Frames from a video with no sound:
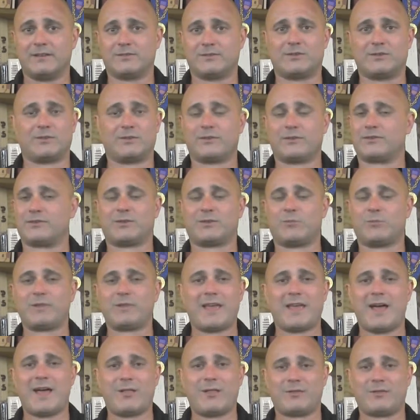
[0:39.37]
So Larry said, What the
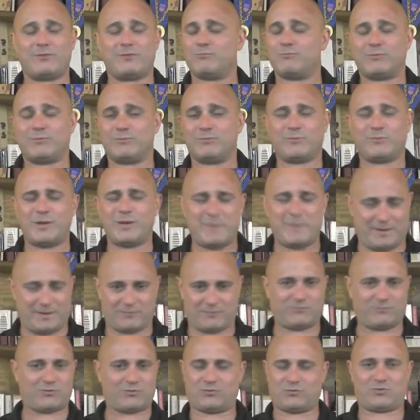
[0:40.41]
hell? What do you mean?
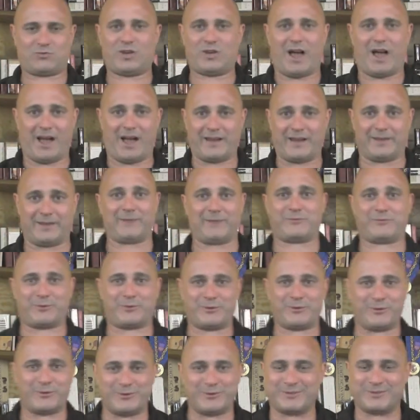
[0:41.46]
chai after he
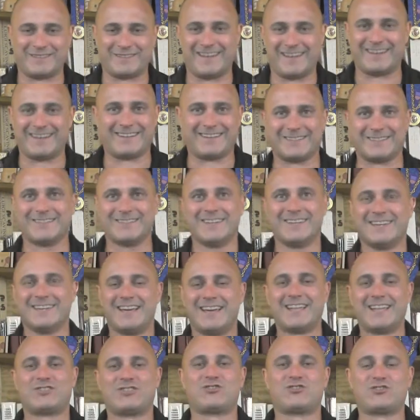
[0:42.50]
heard her say it. He goes,
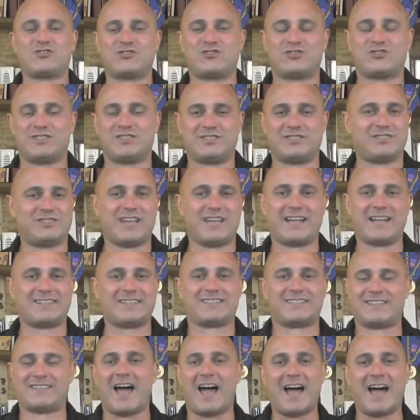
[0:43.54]
it's not
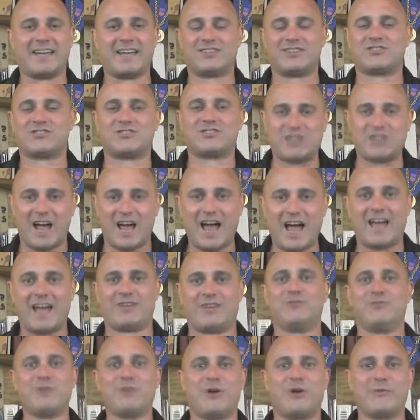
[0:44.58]
Tsai, it's Chai.
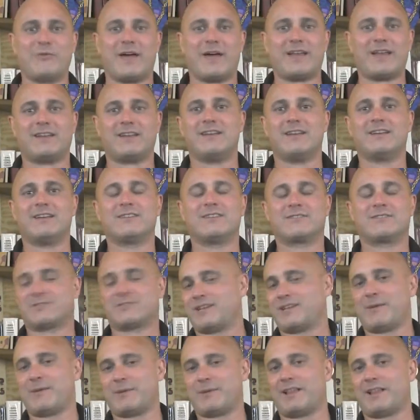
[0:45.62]
You know that? She goes,
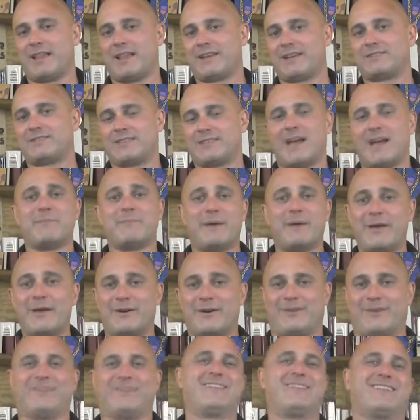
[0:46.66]
yeah, but I like Tsai
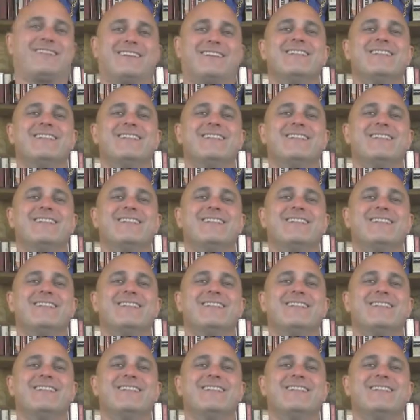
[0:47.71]
better.